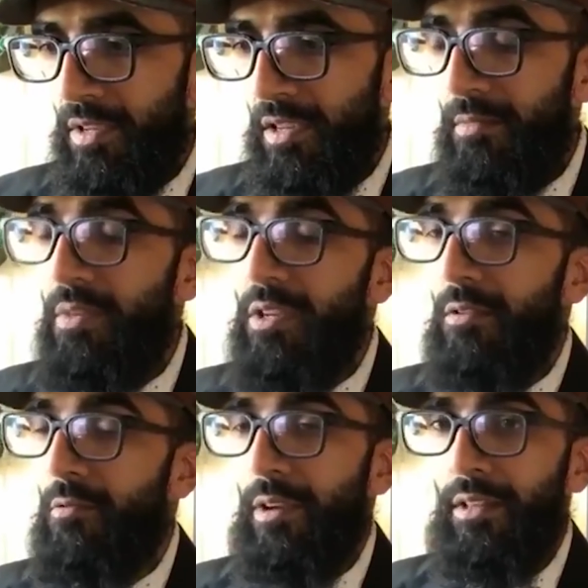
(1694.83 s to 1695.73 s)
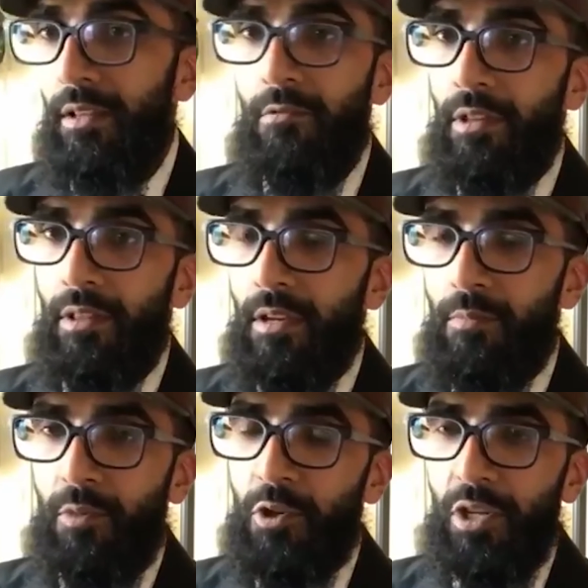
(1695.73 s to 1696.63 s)
it'd be greatly, greatly
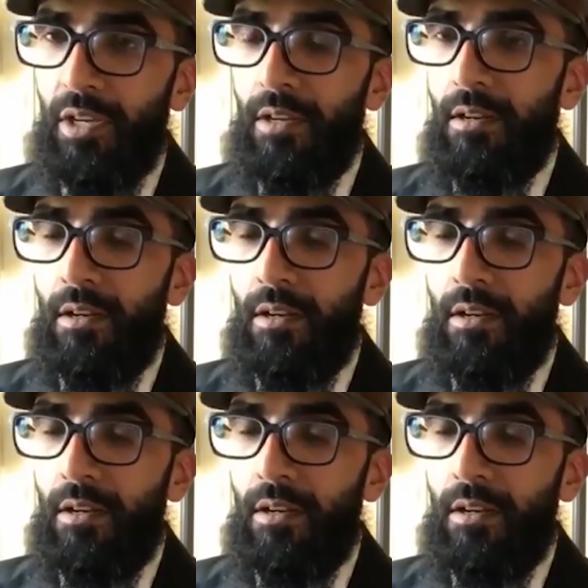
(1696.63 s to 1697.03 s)
appreciated.